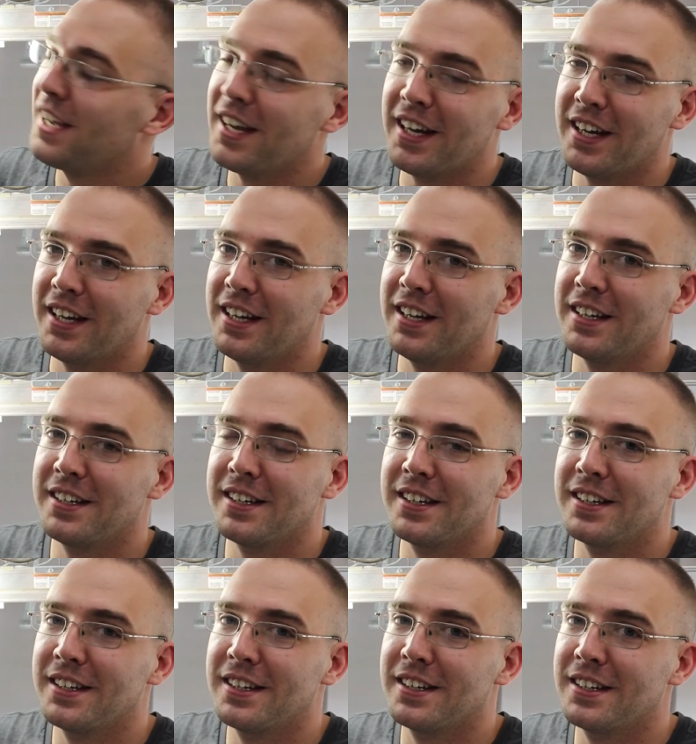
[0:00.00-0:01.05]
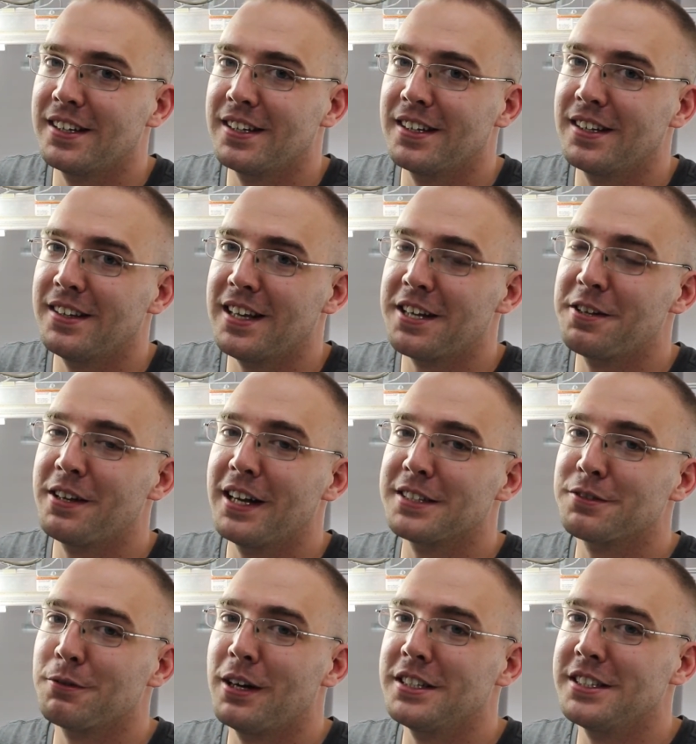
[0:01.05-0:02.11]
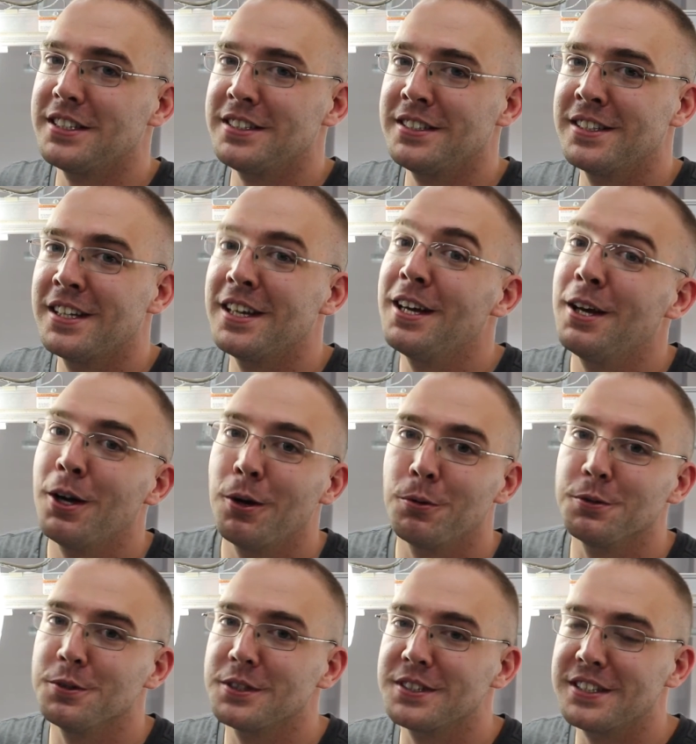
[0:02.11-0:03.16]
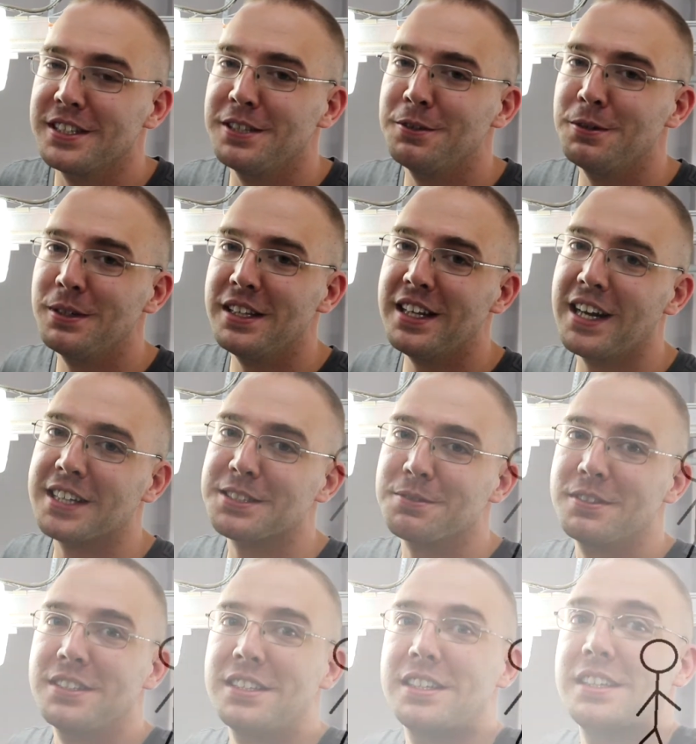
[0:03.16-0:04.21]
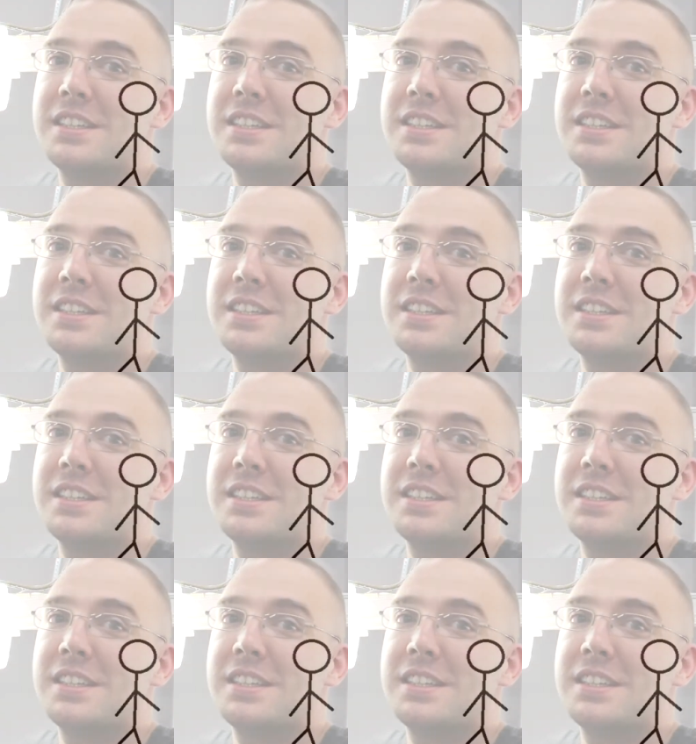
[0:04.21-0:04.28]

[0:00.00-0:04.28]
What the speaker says: And thank you guys for watching. We'll see you in the next one.